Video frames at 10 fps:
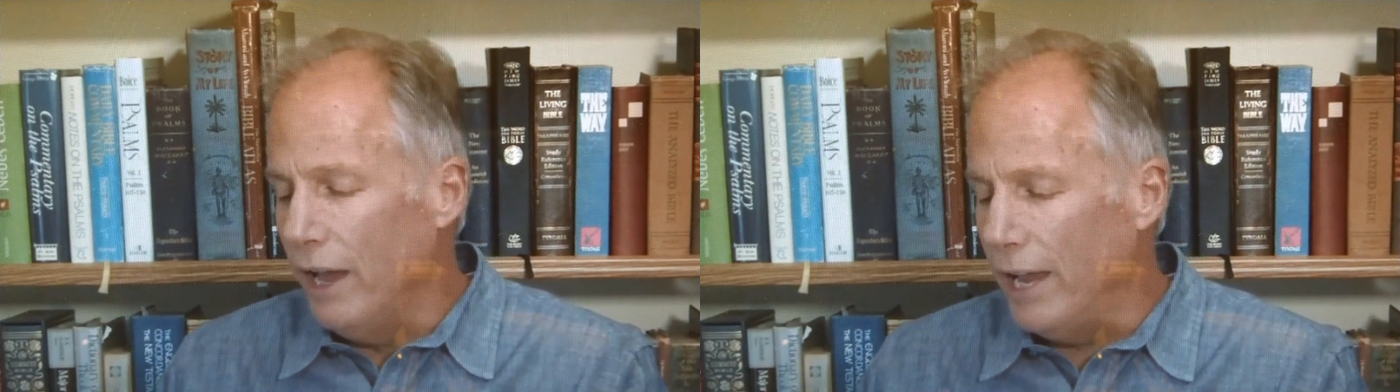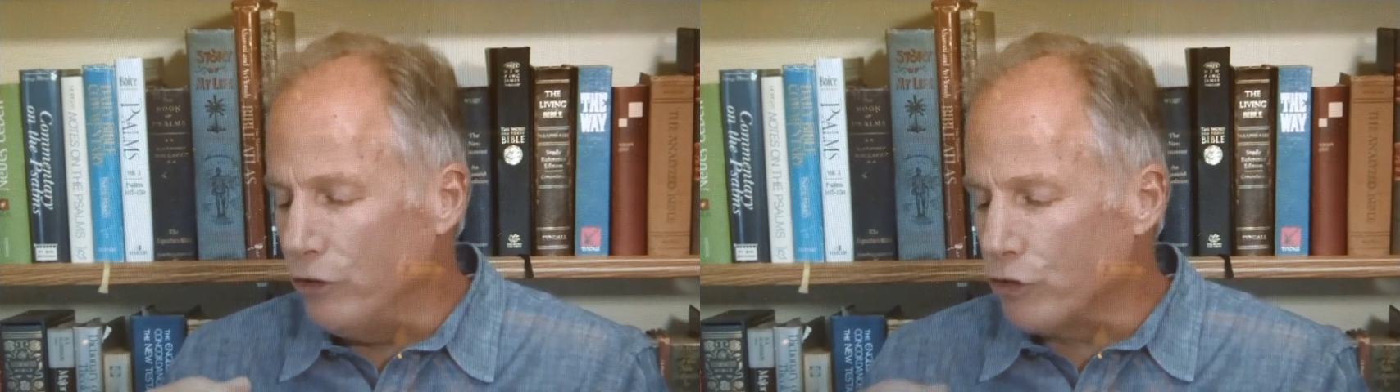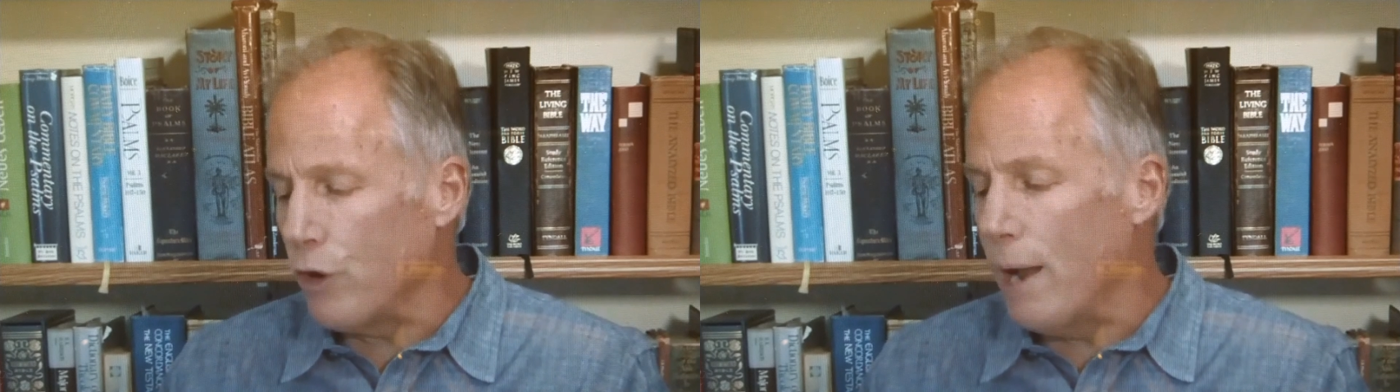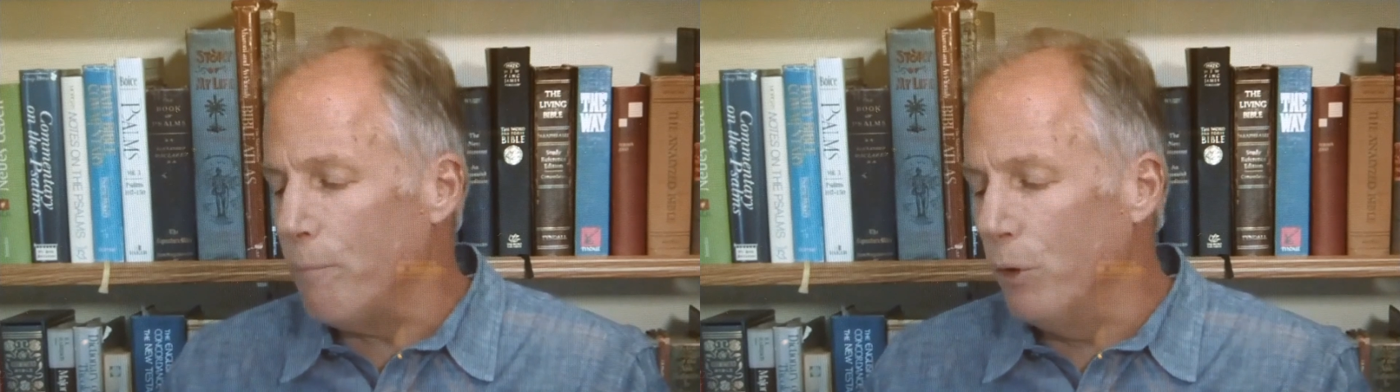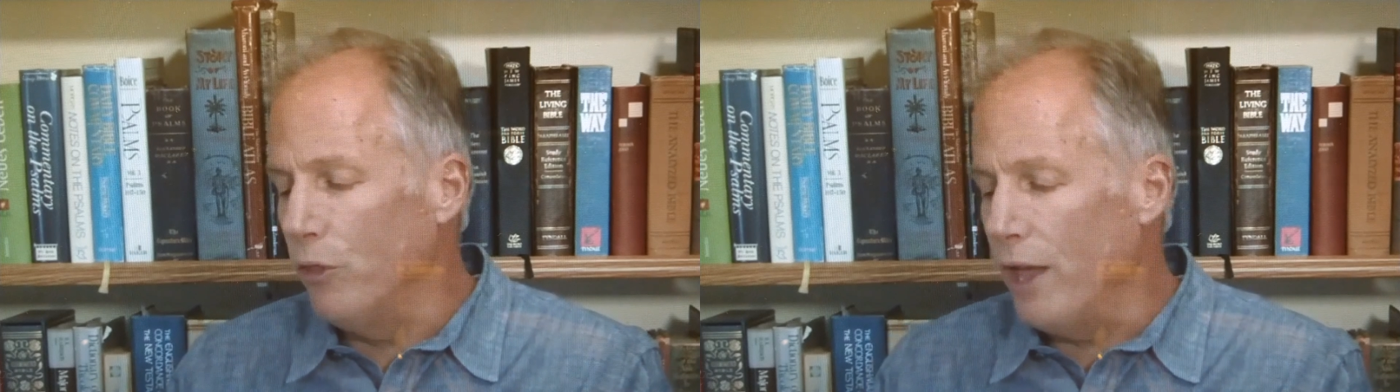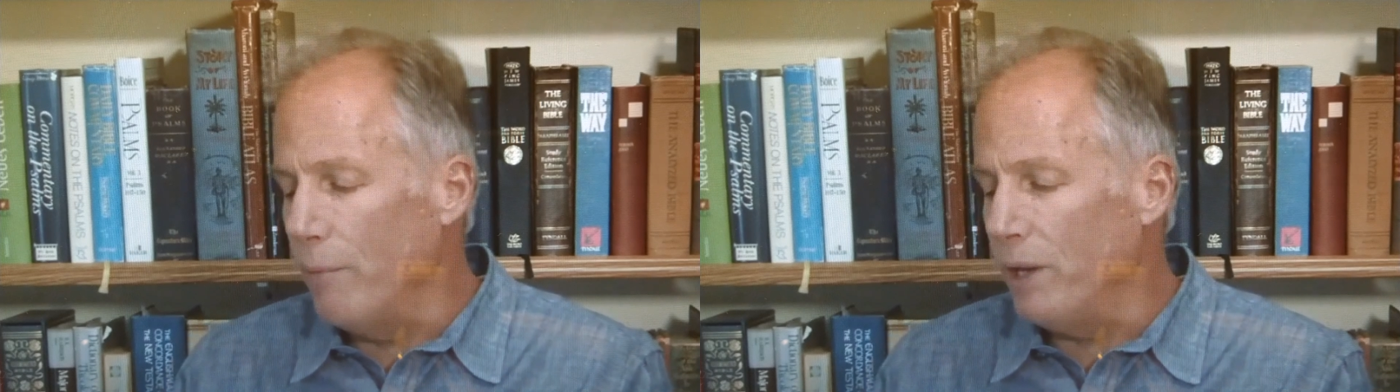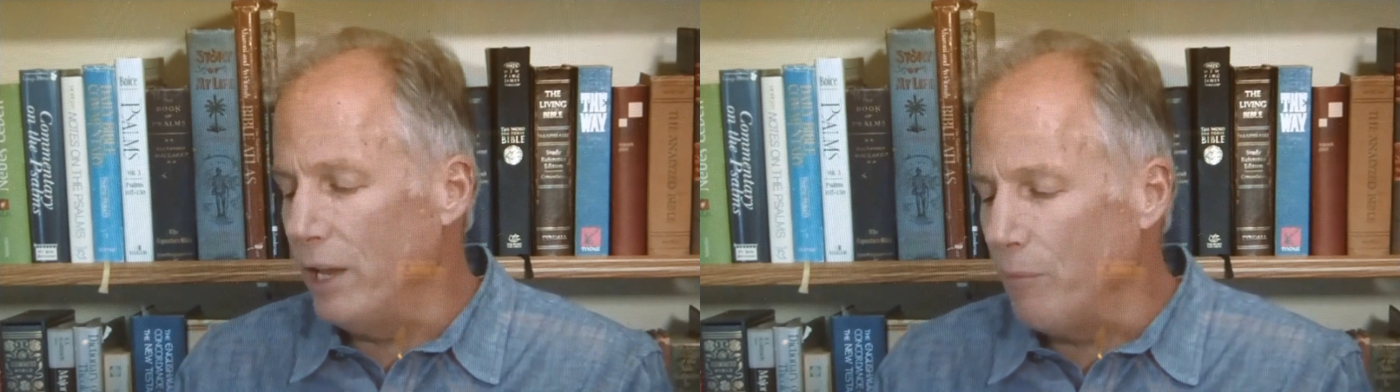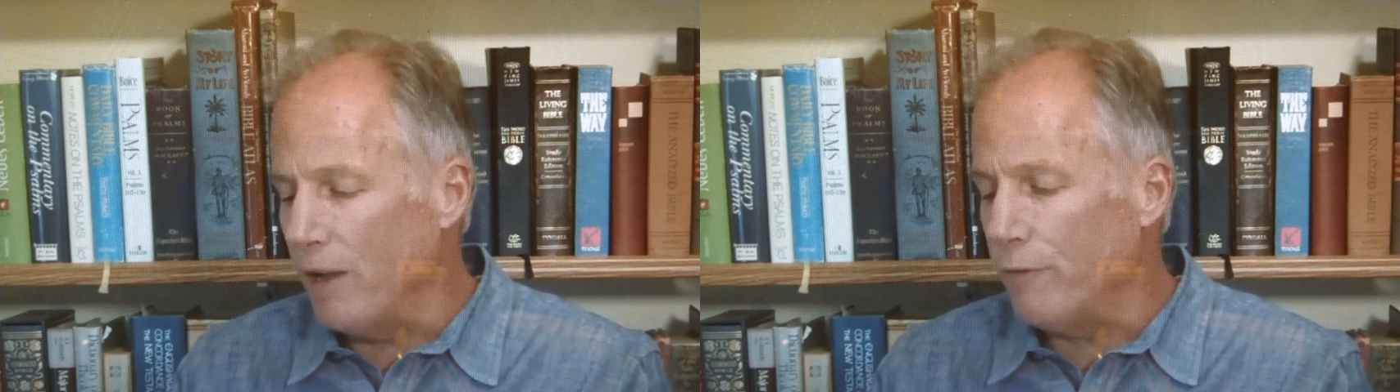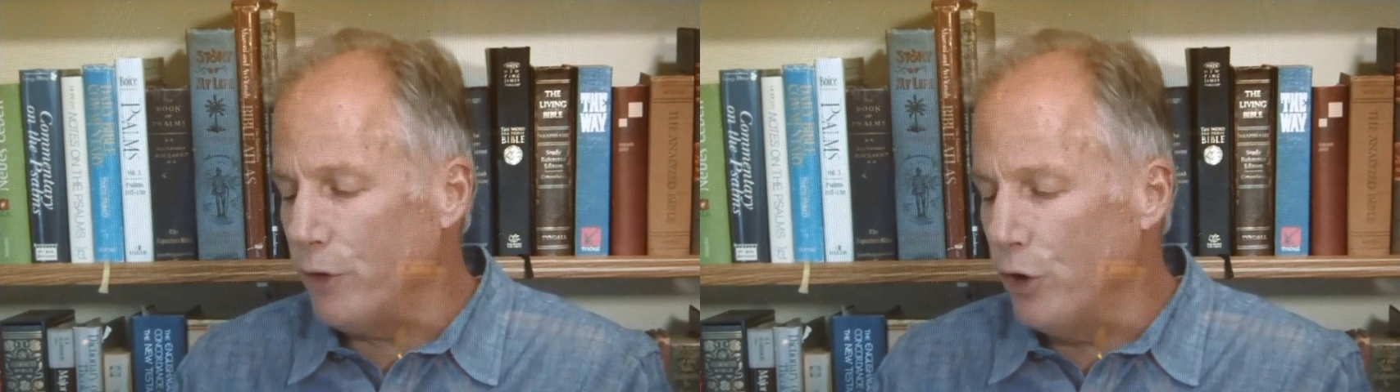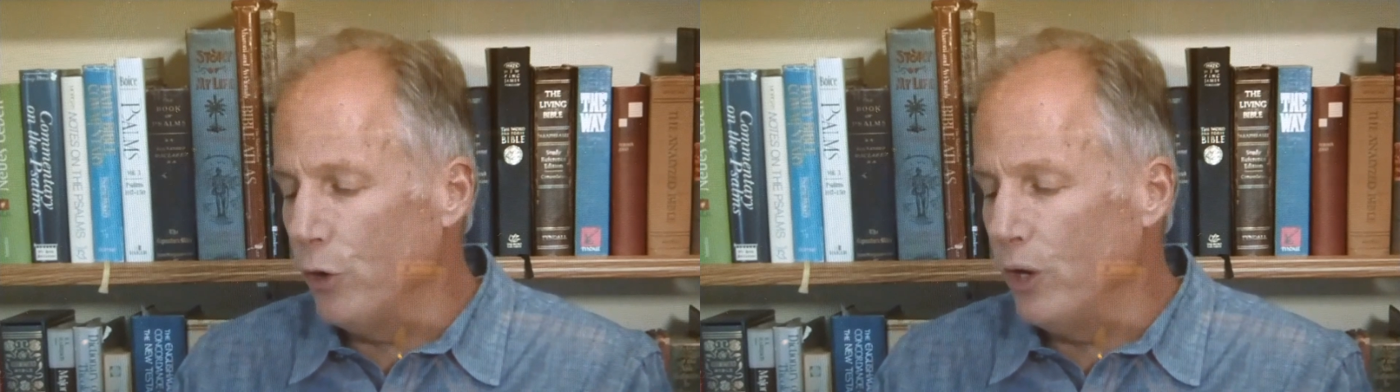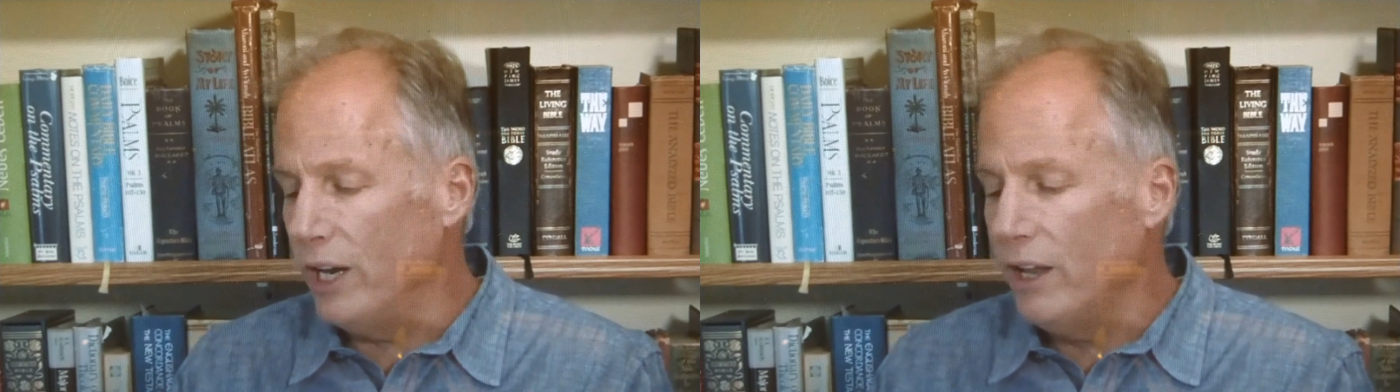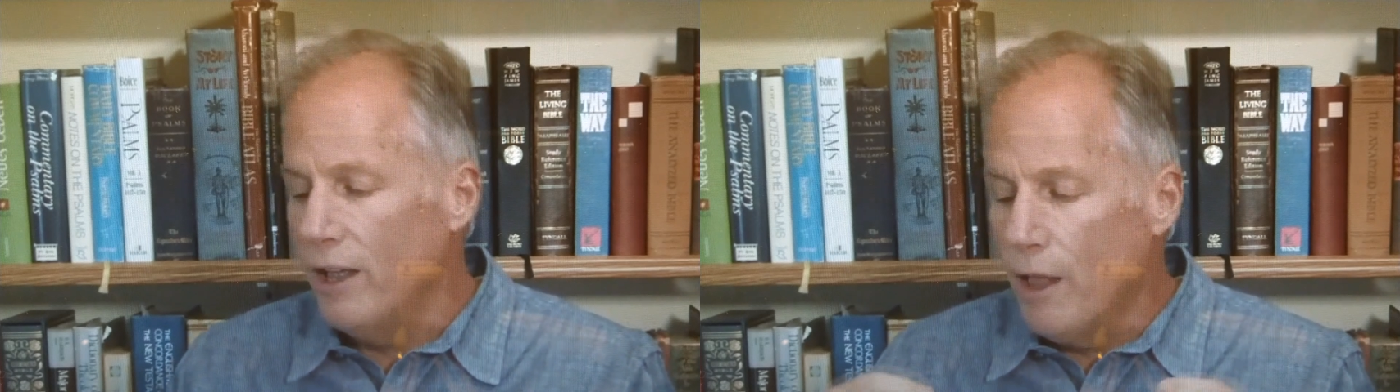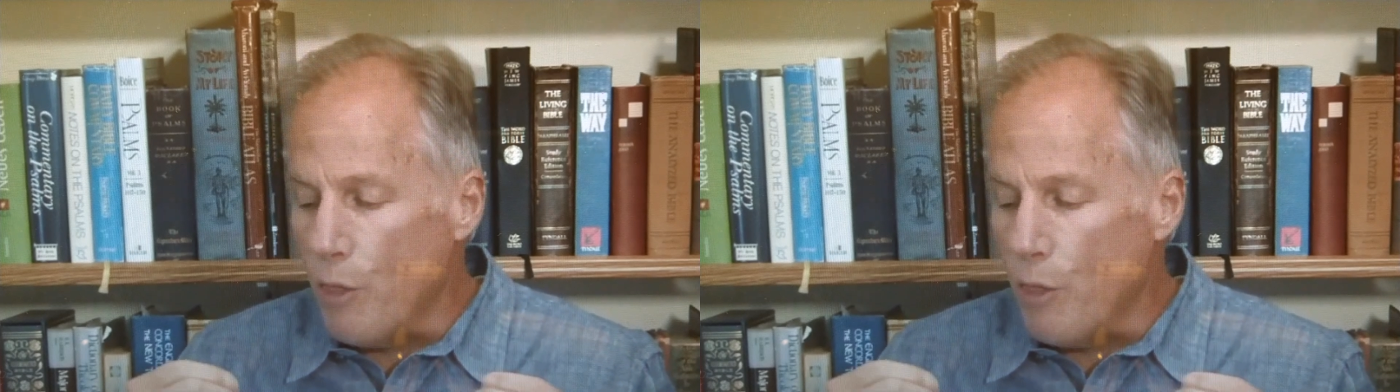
and trampled them in my fury.